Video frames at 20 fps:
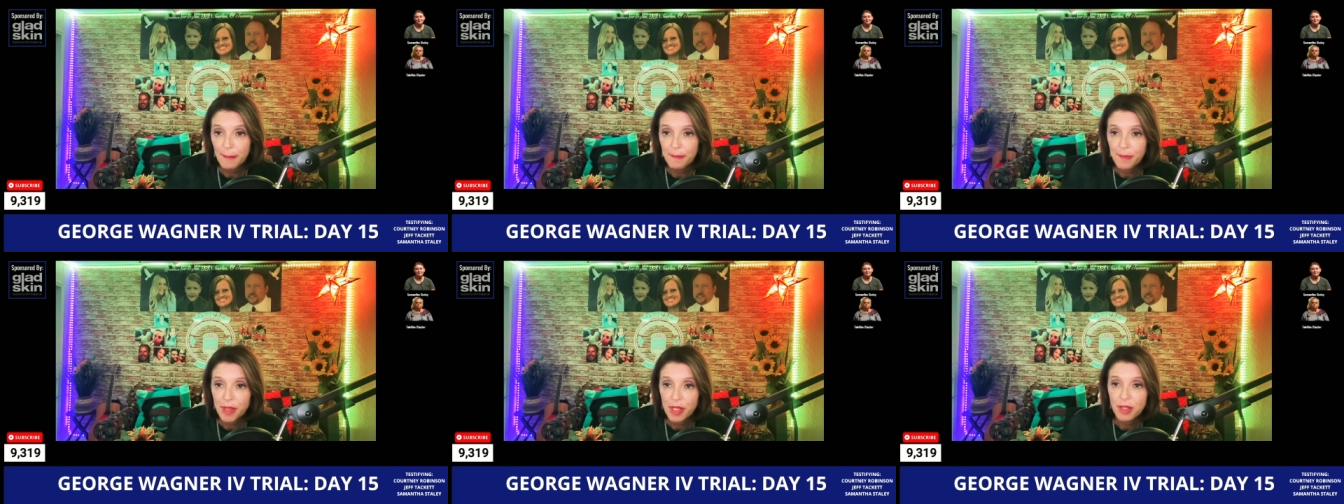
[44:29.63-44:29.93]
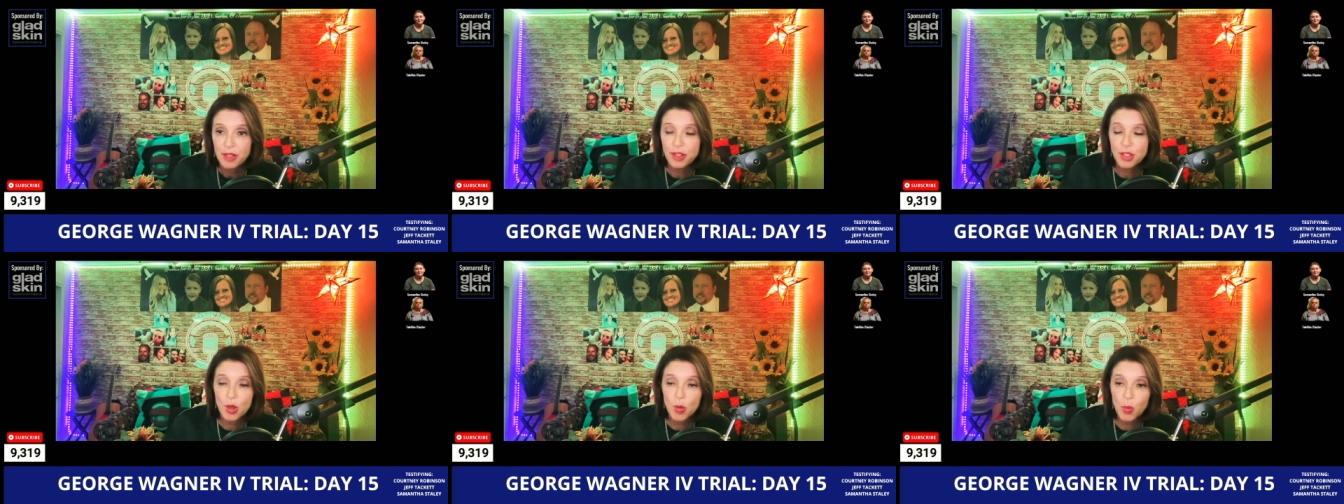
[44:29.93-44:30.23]

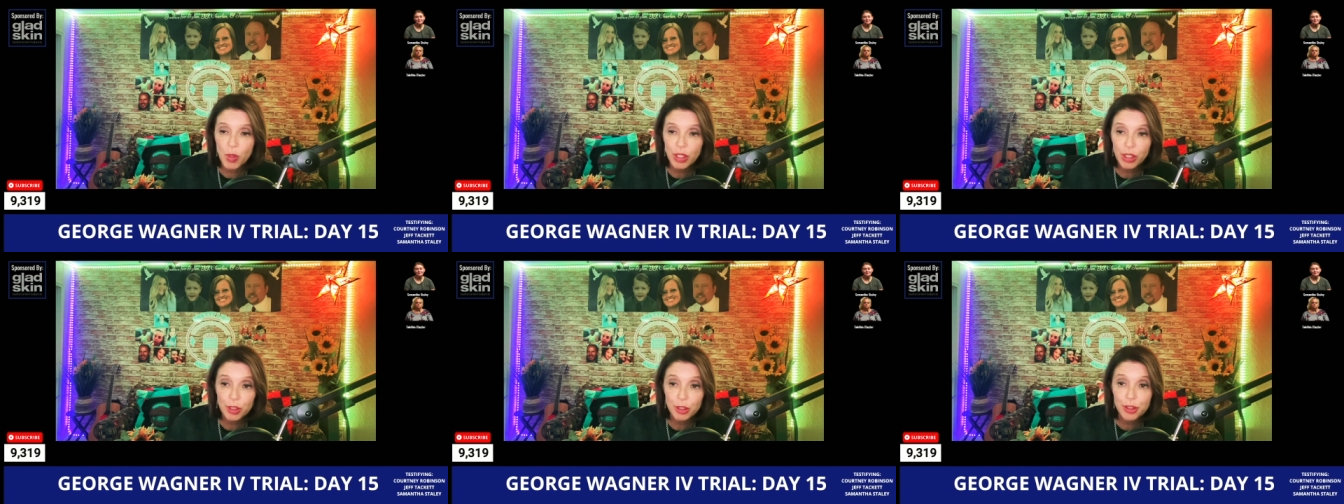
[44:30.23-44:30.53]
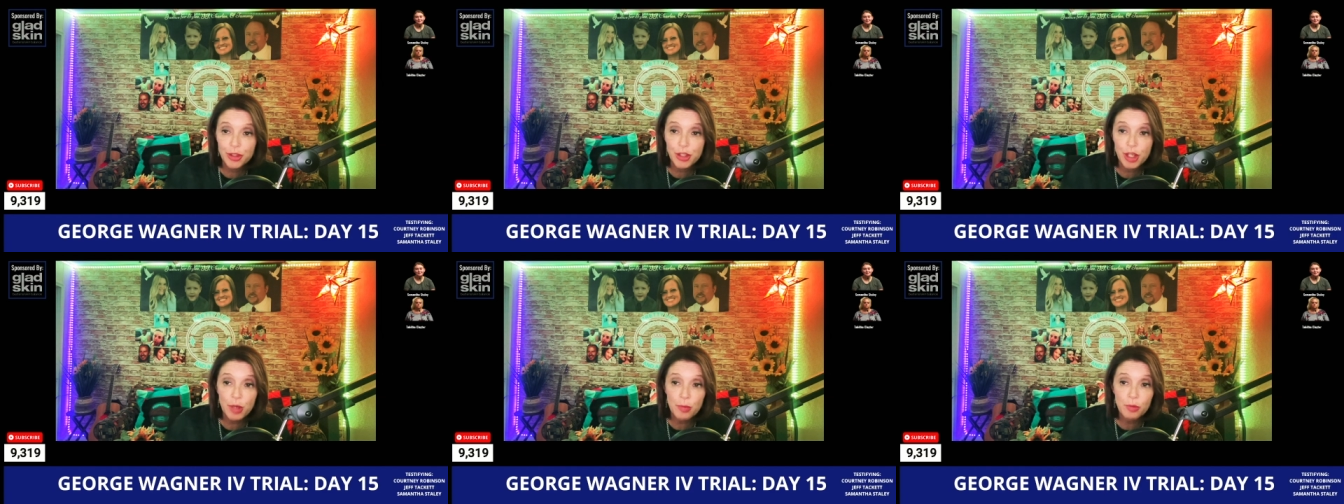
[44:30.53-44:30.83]
So when her
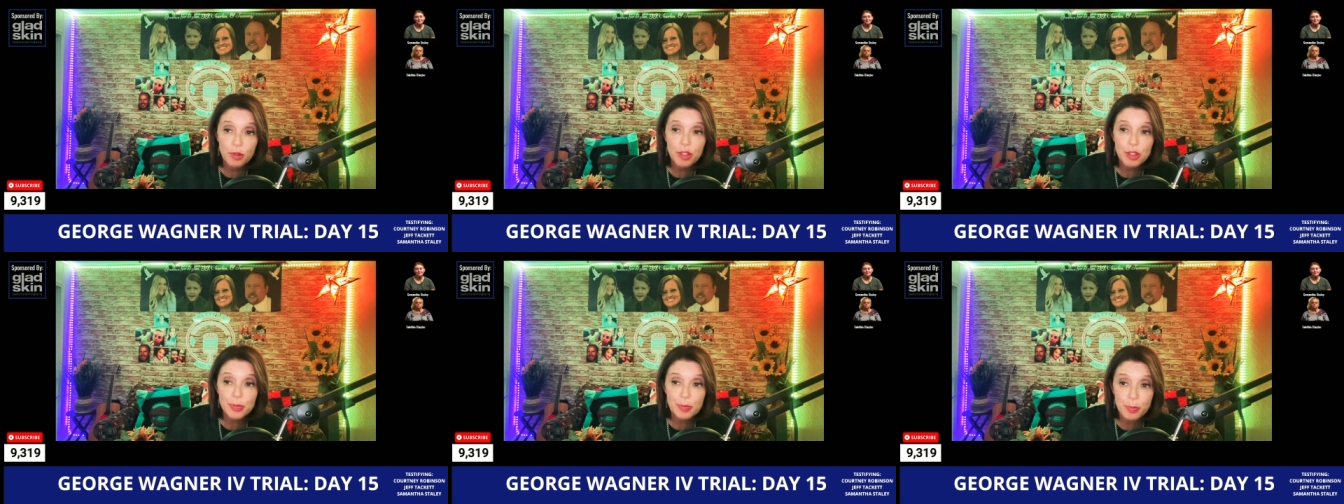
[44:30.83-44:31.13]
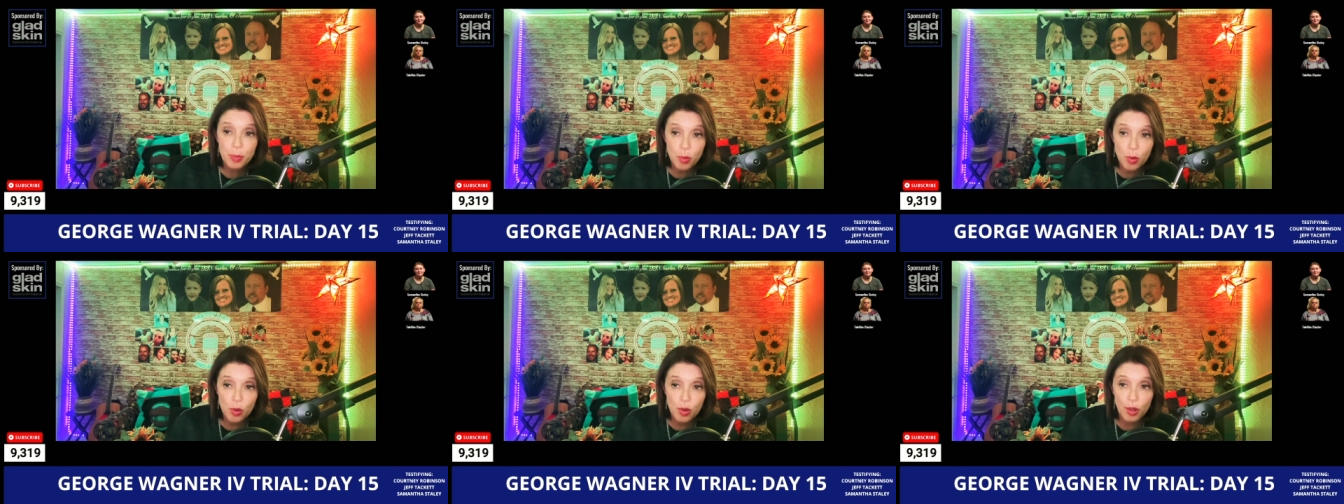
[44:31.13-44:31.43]
son was
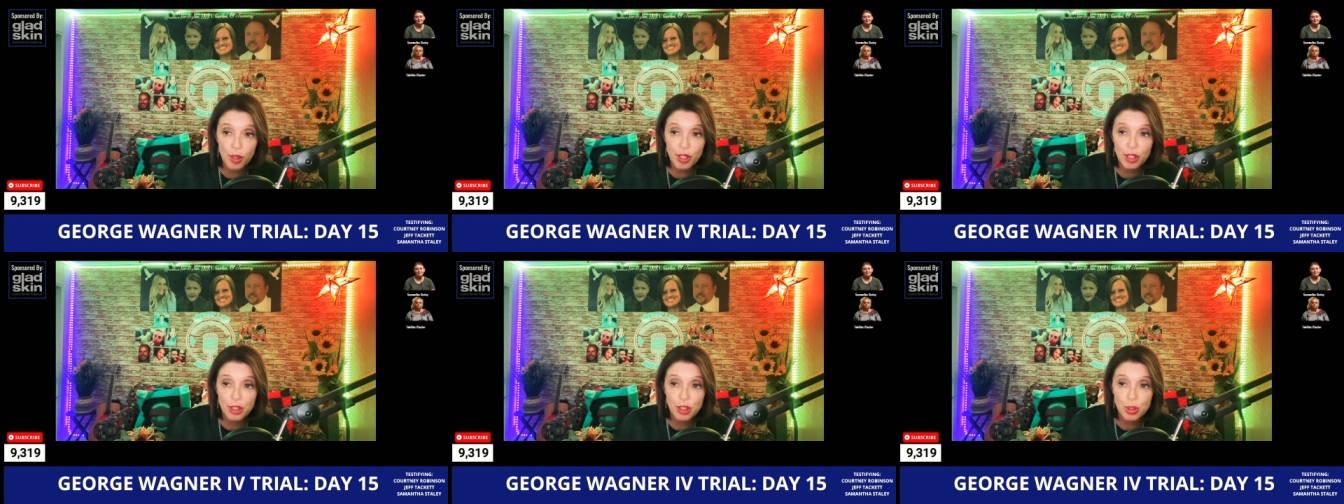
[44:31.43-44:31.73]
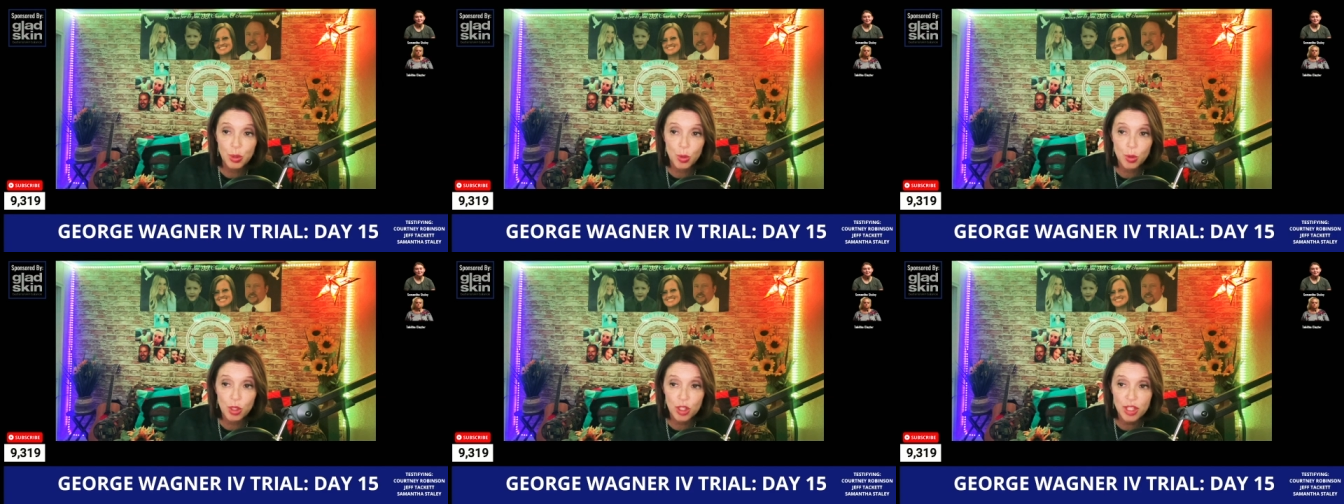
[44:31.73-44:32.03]
born,
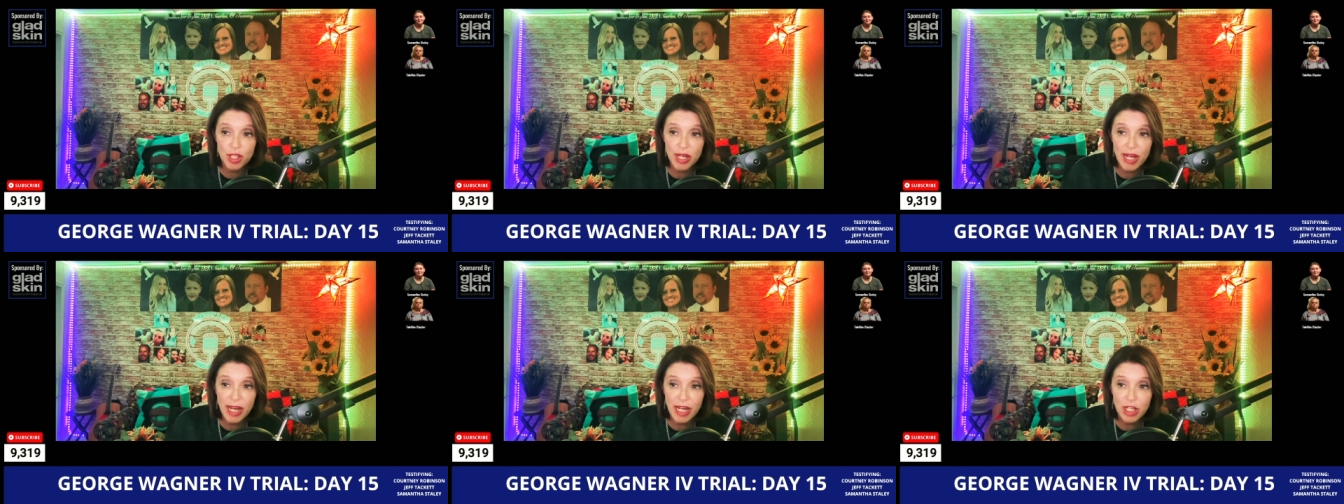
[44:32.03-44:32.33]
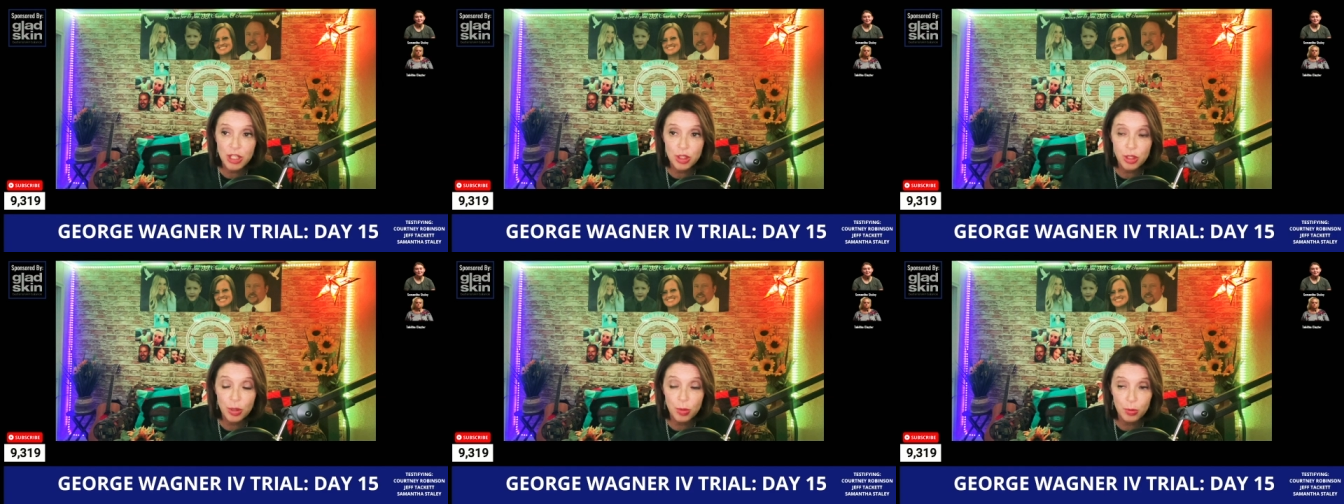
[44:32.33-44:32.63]
George and
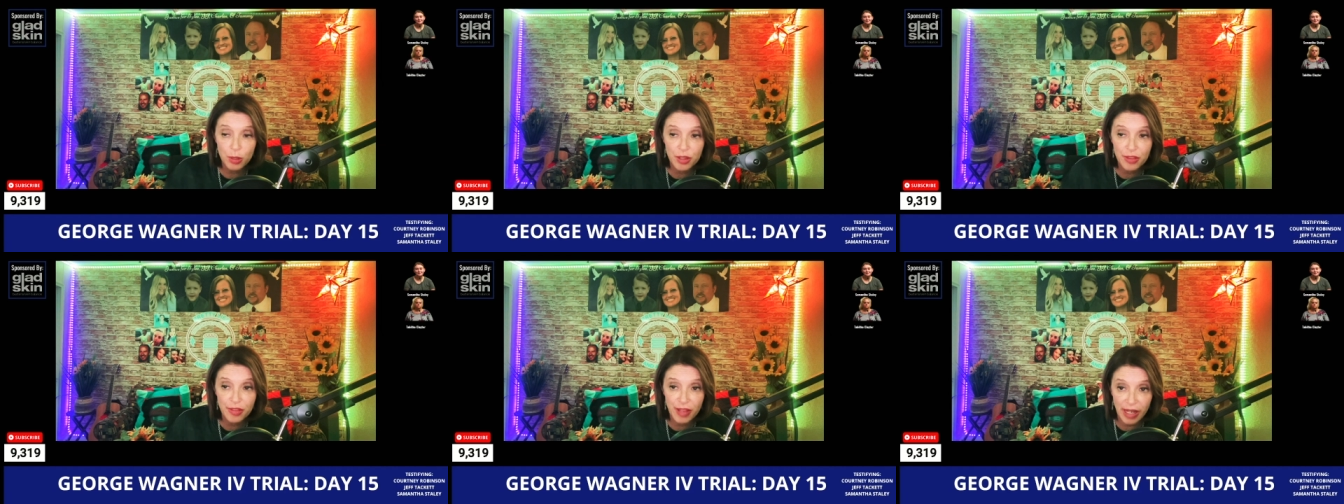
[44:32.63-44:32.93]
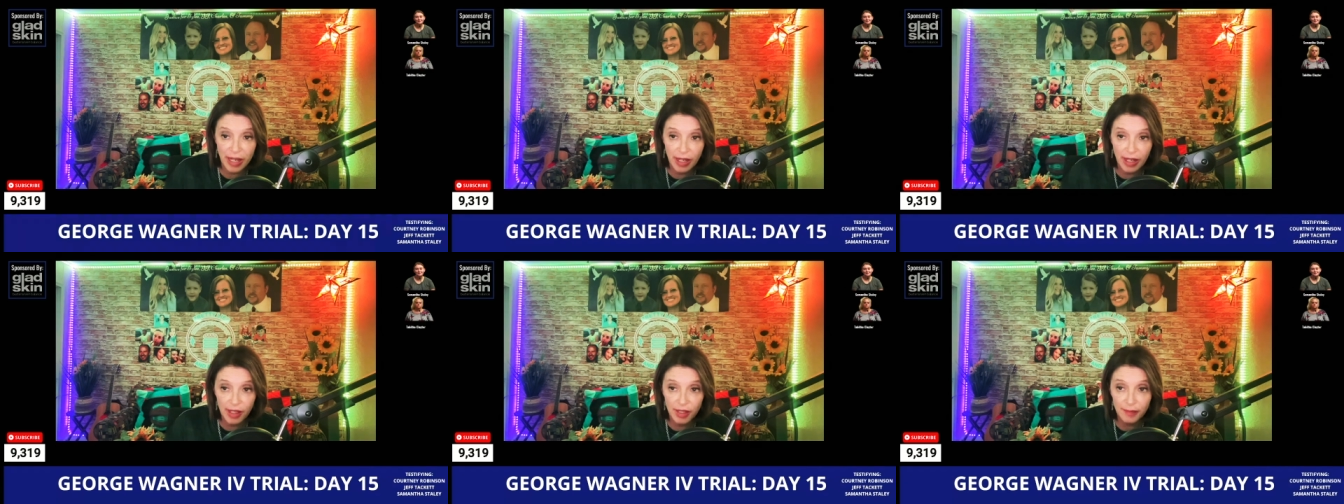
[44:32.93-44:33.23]
Angela were
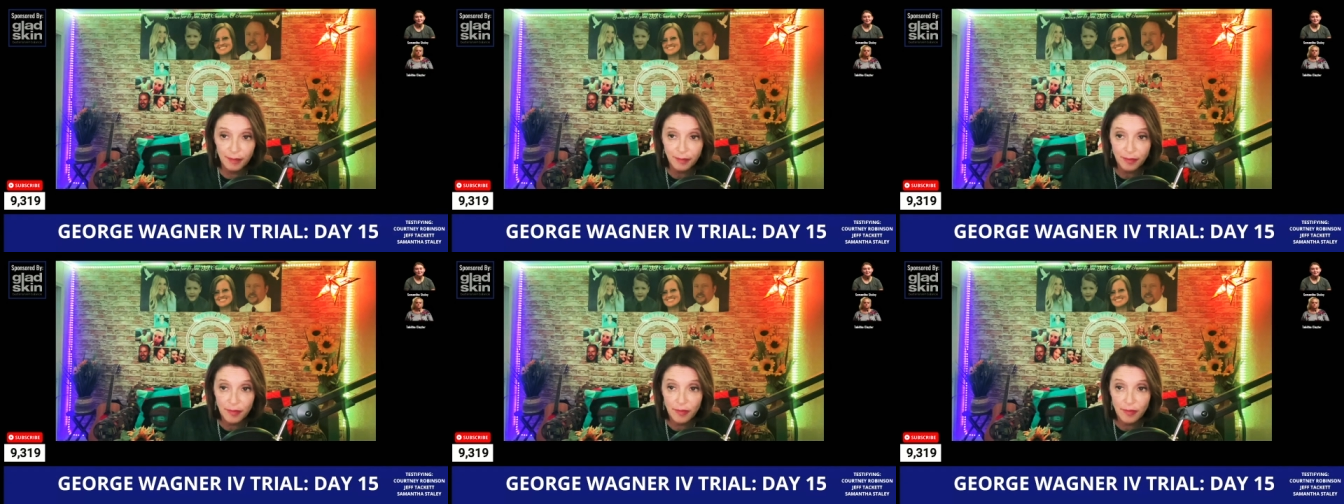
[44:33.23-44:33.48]
there.